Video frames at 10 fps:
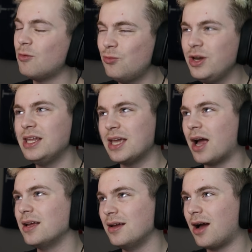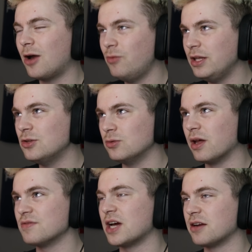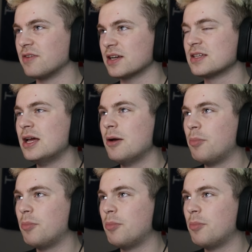really do love Side Effects,